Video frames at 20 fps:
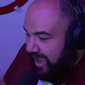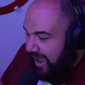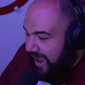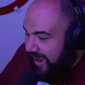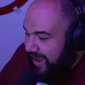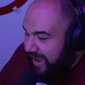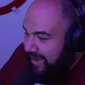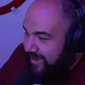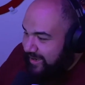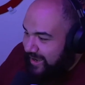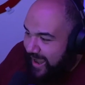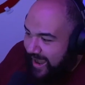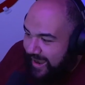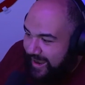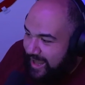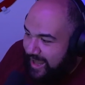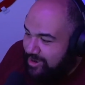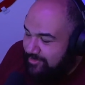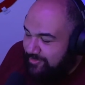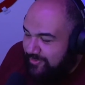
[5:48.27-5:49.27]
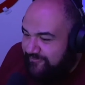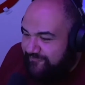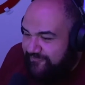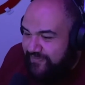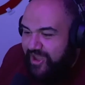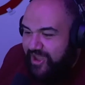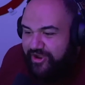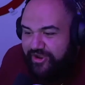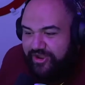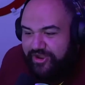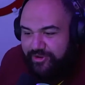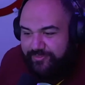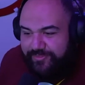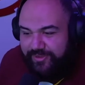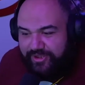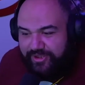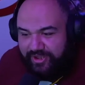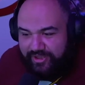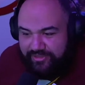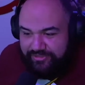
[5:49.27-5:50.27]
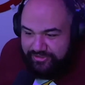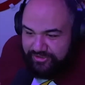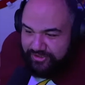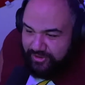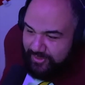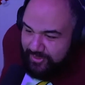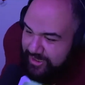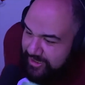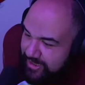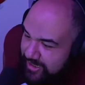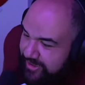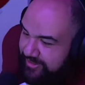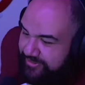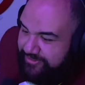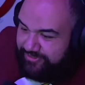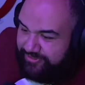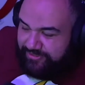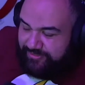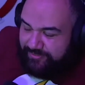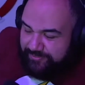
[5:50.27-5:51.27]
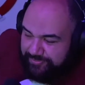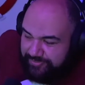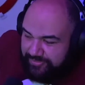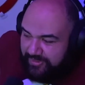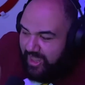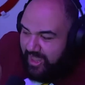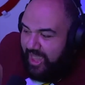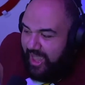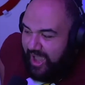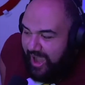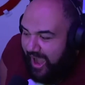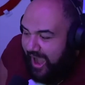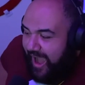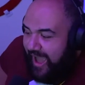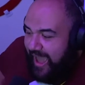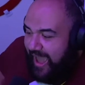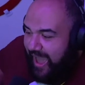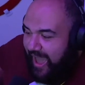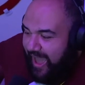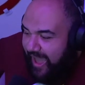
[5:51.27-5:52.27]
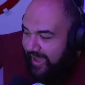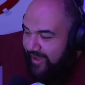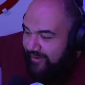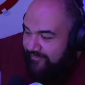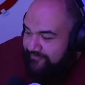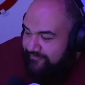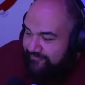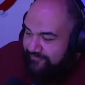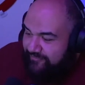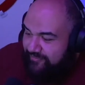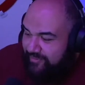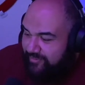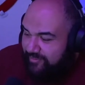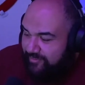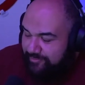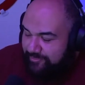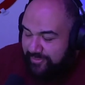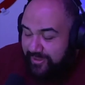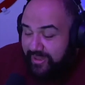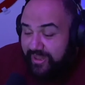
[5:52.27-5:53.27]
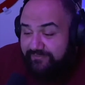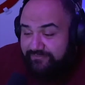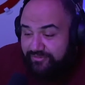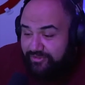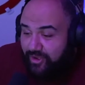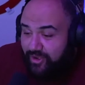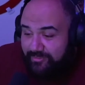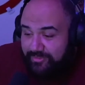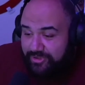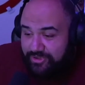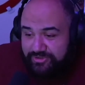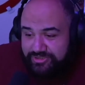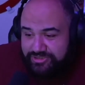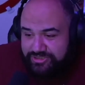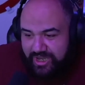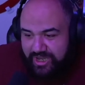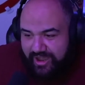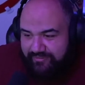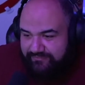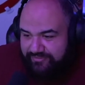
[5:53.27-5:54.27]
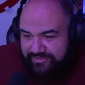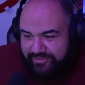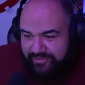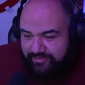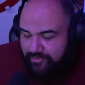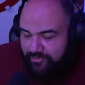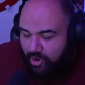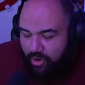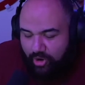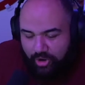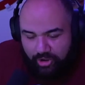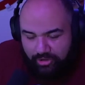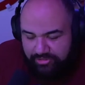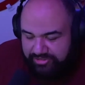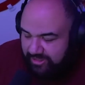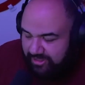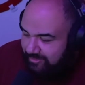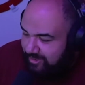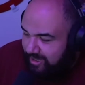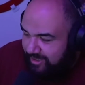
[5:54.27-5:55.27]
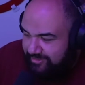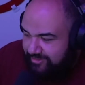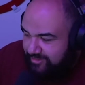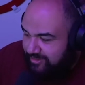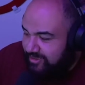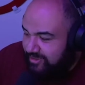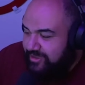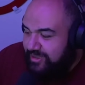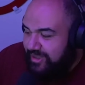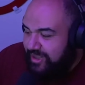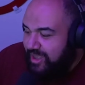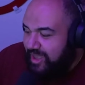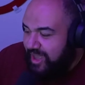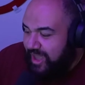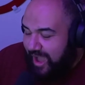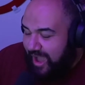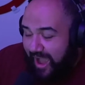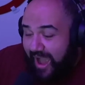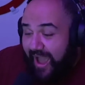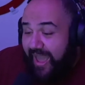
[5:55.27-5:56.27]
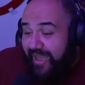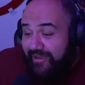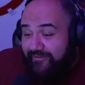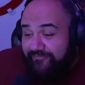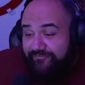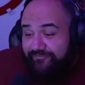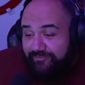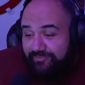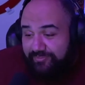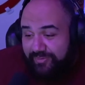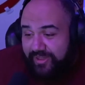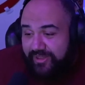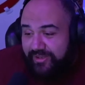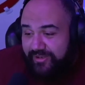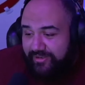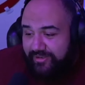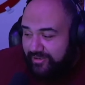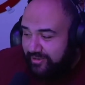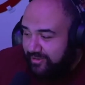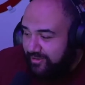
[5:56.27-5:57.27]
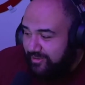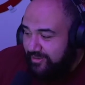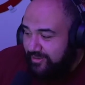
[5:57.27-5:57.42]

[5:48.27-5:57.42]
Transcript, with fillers: I gotta, I gotta be fair here because you know what it is. I have, even though I'm a huge, obviously all Team Godzilla, I have been.